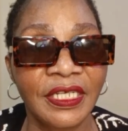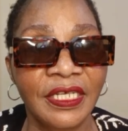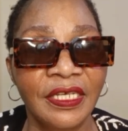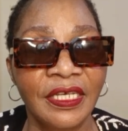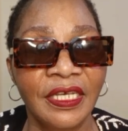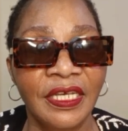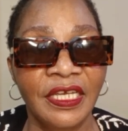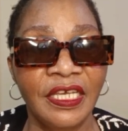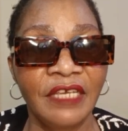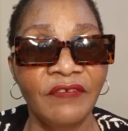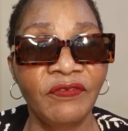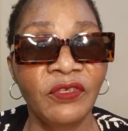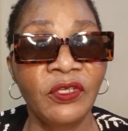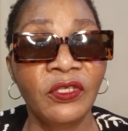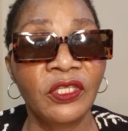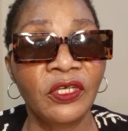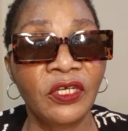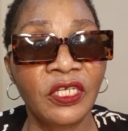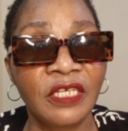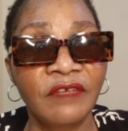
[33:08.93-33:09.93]
If you thought
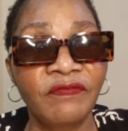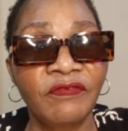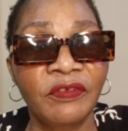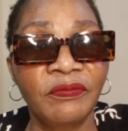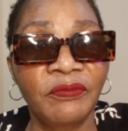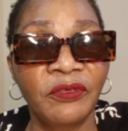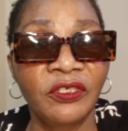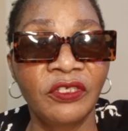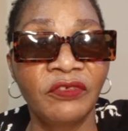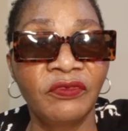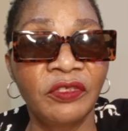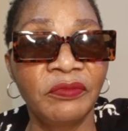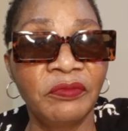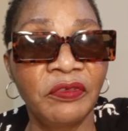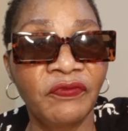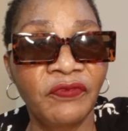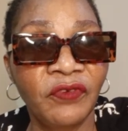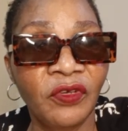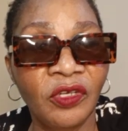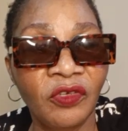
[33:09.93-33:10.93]
everybody would be
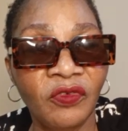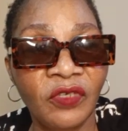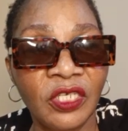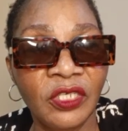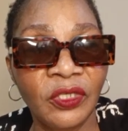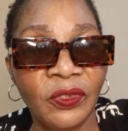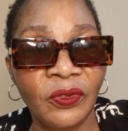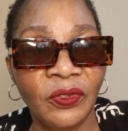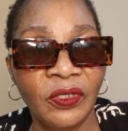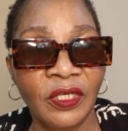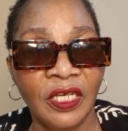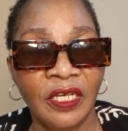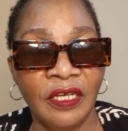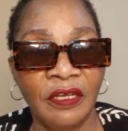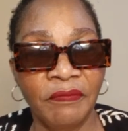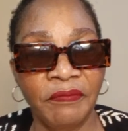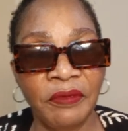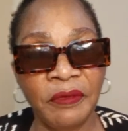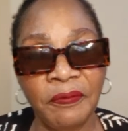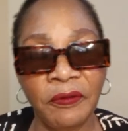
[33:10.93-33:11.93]
following you,
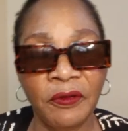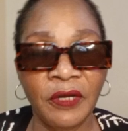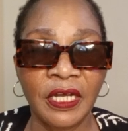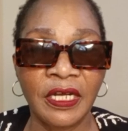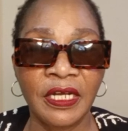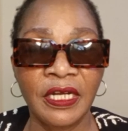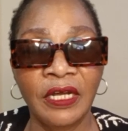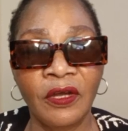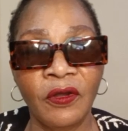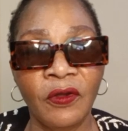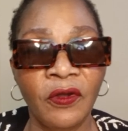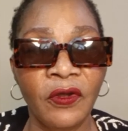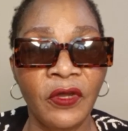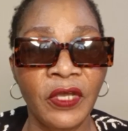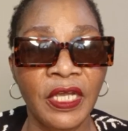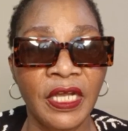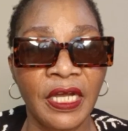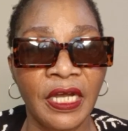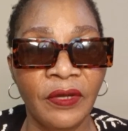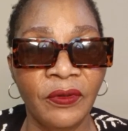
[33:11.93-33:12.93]
people are now going
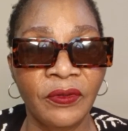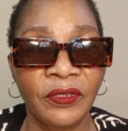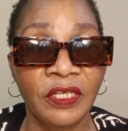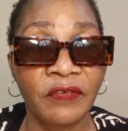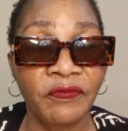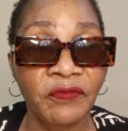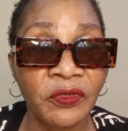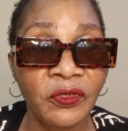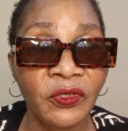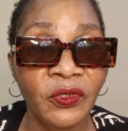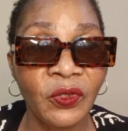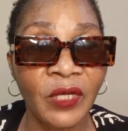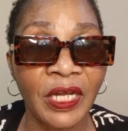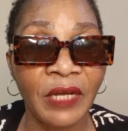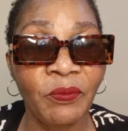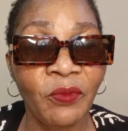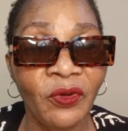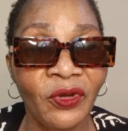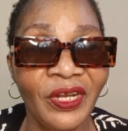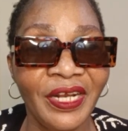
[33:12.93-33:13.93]
out. Even you are
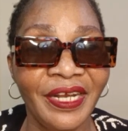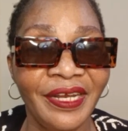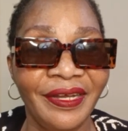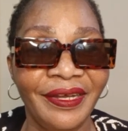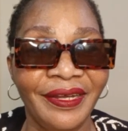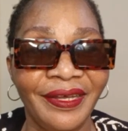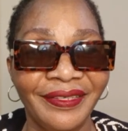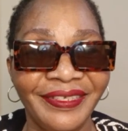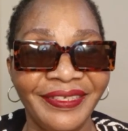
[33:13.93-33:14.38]
moderators